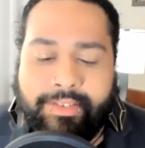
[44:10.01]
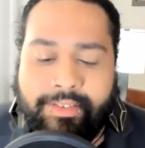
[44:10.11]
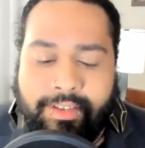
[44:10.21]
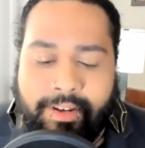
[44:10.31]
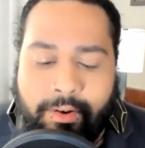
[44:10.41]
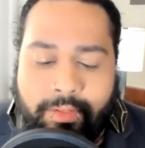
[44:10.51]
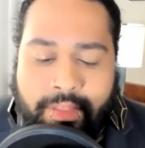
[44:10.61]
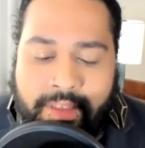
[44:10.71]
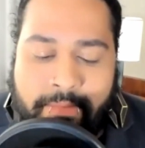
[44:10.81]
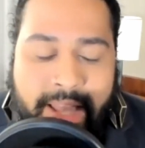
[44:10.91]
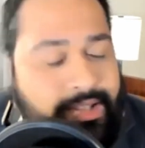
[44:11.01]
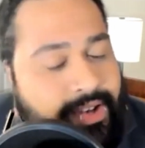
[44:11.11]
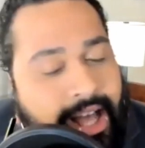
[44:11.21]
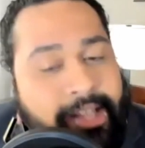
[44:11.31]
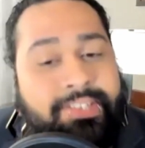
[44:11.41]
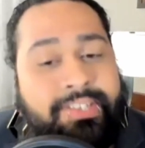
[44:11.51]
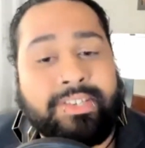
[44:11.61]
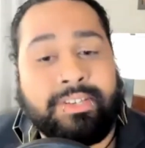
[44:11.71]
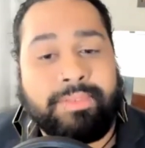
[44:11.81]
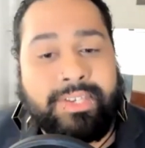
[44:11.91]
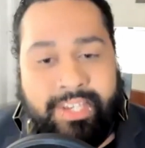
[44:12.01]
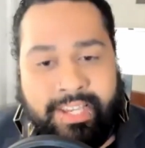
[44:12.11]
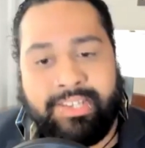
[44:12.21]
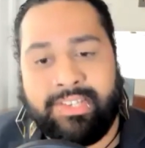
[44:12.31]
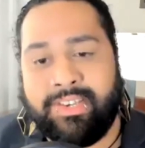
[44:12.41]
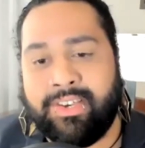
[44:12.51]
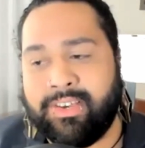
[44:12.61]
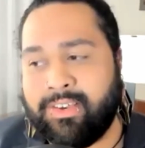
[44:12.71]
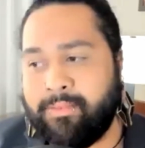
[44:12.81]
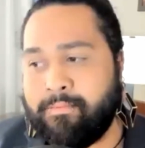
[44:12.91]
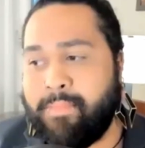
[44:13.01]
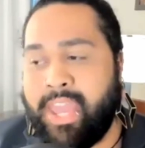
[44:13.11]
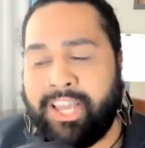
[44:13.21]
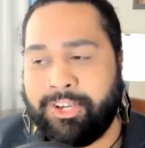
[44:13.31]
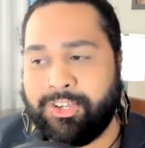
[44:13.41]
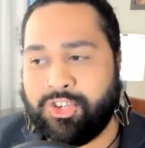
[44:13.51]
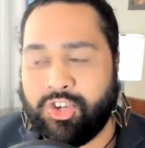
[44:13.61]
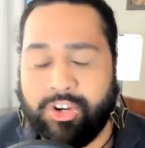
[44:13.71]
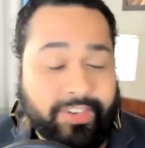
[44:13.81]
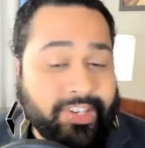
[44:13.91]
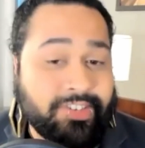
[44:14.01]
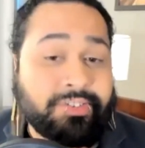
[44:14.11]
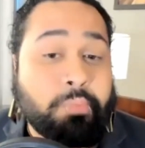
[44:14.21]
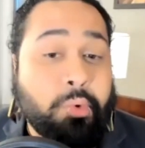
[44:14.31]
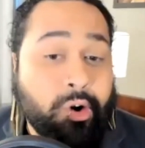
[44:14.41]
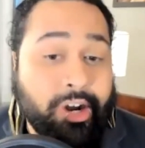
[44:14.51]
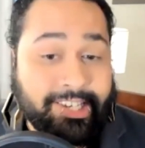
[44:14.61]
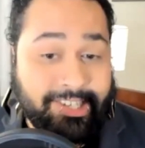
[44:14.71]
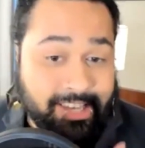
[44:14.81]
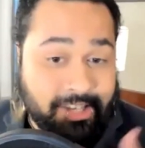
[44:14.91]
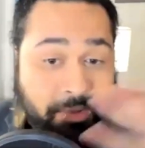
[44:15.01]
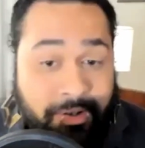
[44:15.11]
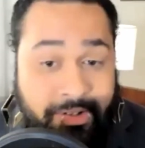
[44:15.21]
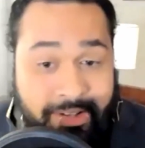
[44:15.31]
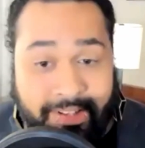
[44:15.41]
the mental health system seeks to make services more accessible